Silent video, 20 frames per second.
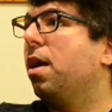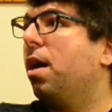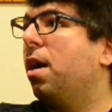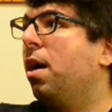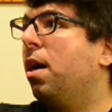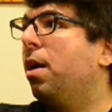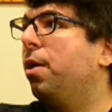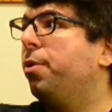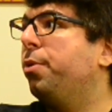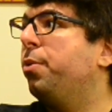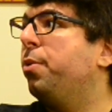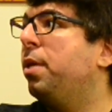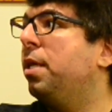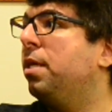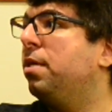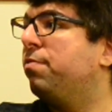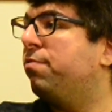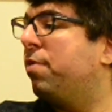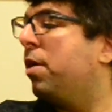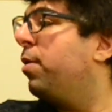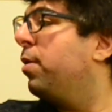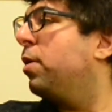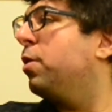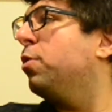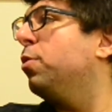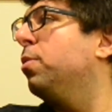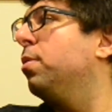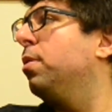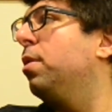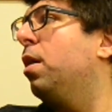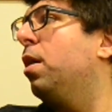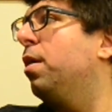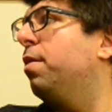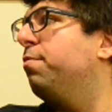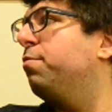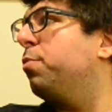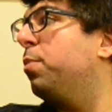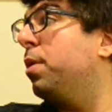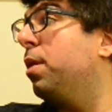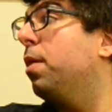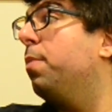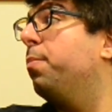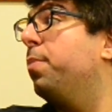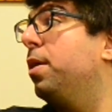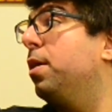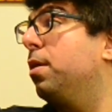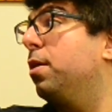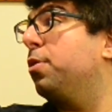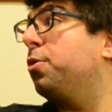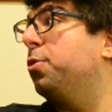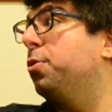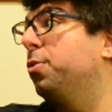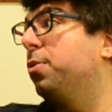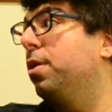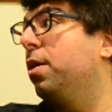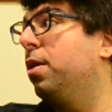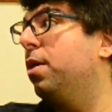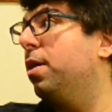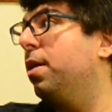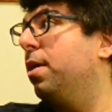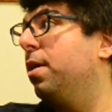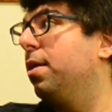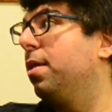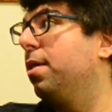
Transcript: uh, who lead very cool lives when I'm being a cool guy